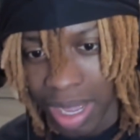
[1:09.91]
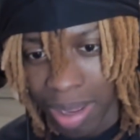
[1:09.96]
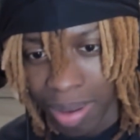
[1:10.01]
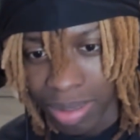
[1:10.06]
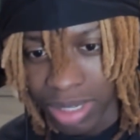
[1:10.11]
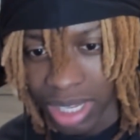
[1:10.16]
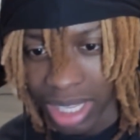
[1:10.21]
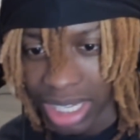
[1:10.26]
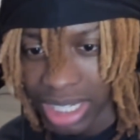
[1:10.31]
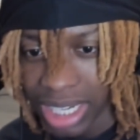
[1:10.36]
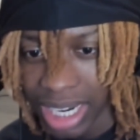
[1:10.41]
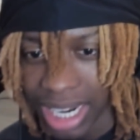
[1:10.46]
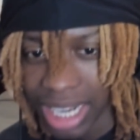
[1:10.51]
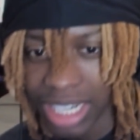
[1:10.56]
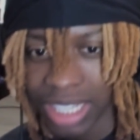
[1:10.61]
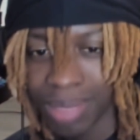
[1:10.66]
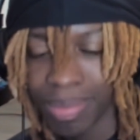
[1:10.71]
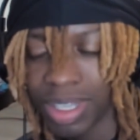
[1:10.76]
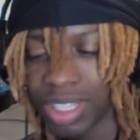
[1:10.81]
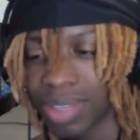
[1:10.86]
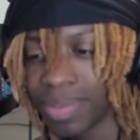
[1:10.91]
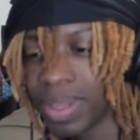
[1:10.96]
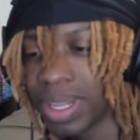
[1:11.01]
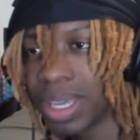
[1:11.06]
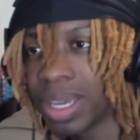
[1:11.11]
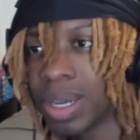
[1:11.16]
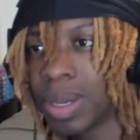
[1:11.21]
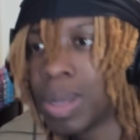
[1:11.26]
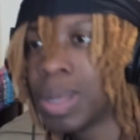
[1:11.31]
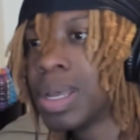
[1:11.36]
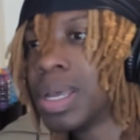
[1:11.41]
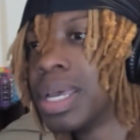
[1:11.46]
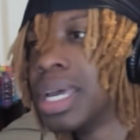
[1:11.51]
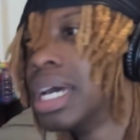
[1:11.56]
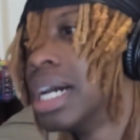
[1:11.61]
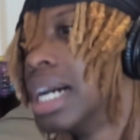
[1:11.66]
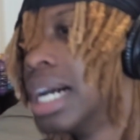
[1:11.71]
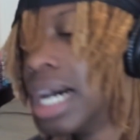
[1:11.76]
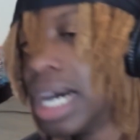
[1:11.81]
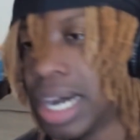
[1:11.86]
So let's check out this music video.
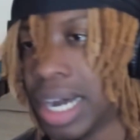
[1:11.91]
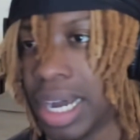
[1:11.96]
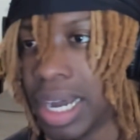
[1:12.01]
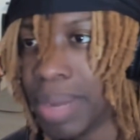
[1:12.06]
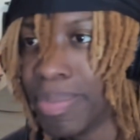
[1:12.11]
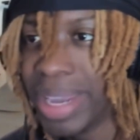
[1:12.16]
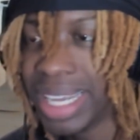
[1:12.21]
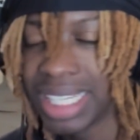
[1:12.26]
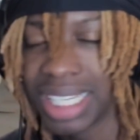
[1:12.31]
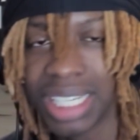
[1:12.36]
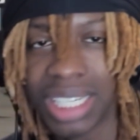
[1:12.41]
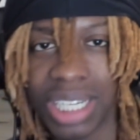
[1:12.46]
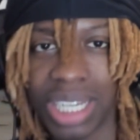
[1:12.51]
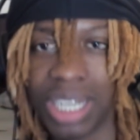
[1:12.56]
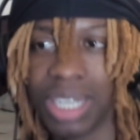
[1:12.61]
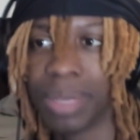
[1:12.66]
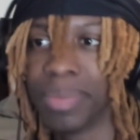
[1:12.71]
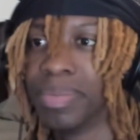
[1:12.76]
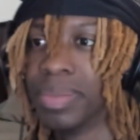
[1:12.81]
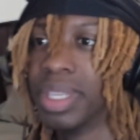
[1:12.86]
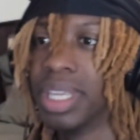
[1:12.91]
Amazing song.